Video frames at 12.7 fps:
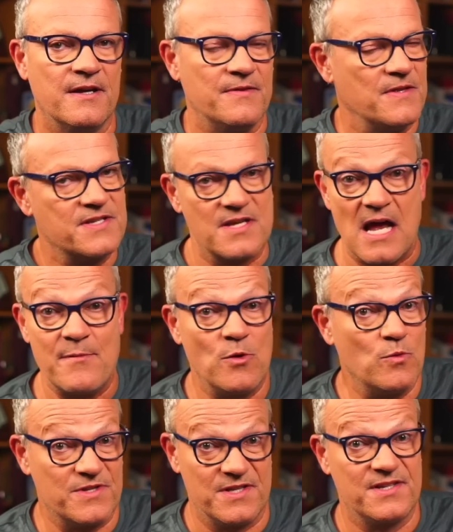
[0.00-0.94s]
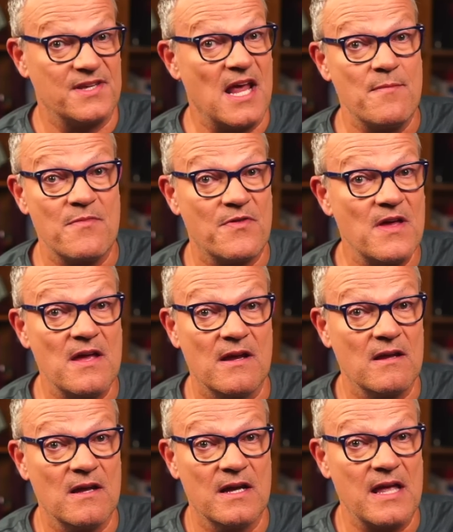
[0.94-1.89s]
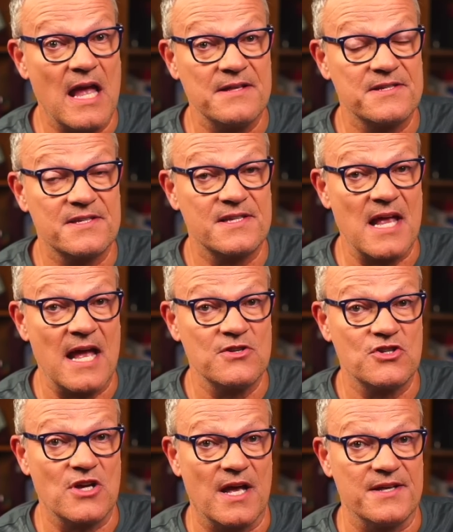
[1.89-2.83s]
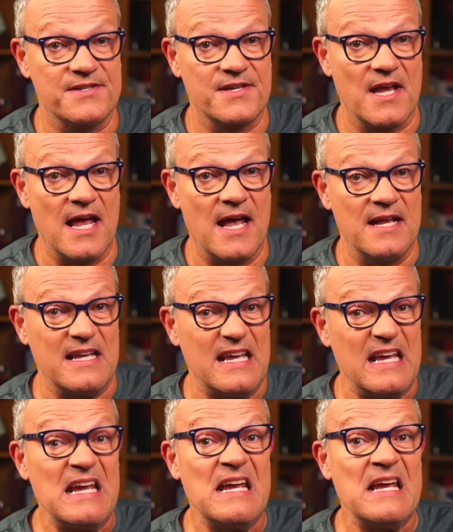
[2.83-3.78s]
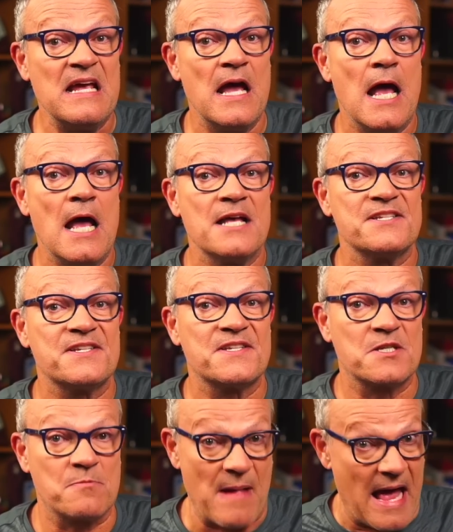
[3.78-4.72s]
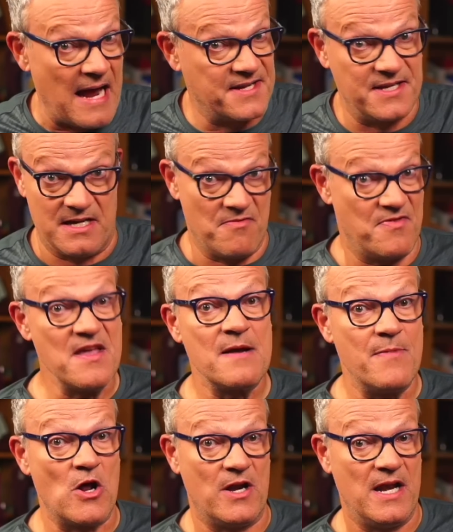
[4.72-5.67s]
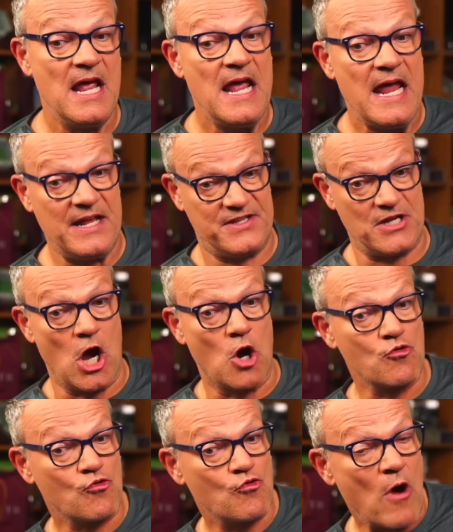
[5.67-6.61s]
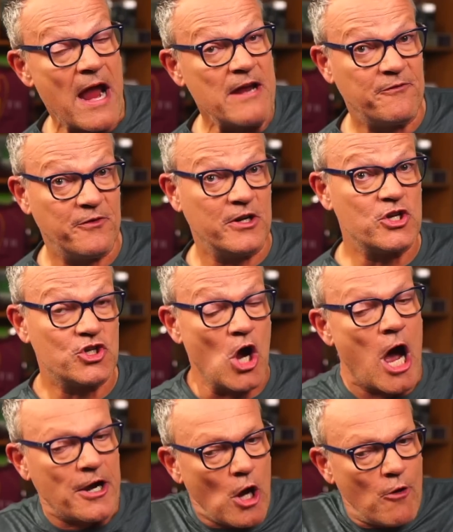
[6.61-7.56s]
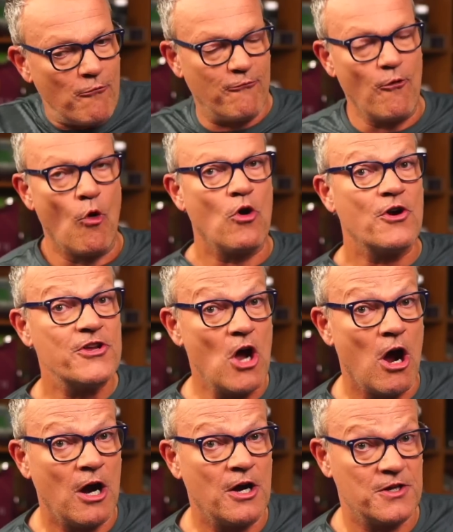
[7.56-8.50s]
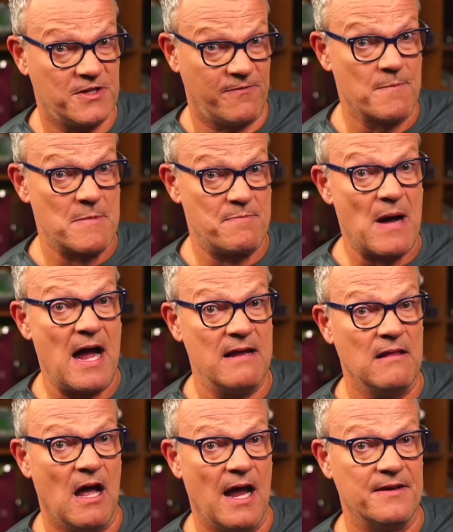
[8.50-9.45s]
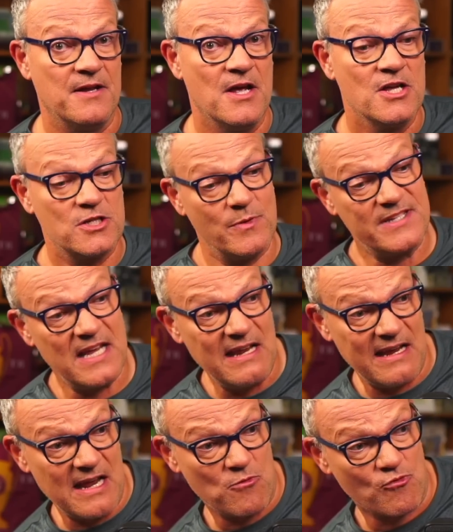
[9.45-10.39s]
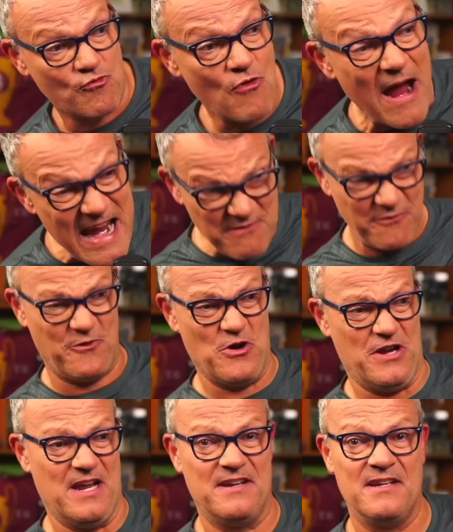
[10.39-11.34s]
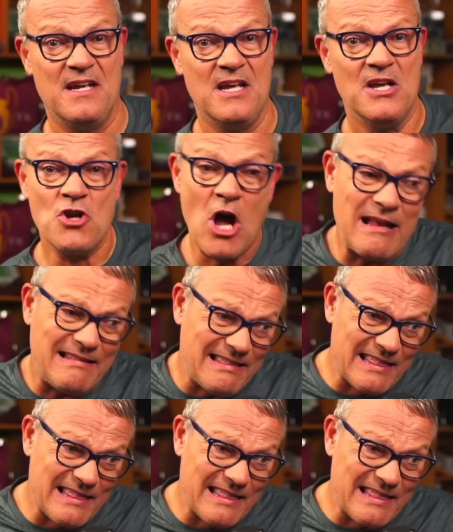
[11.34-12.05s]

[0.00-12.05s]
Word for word: And this time it was the same thing against Sanchez. And he smacks it. And think about it. It's a right-footed shot, 4 yards from the byline. So he's hitting it right-footed, not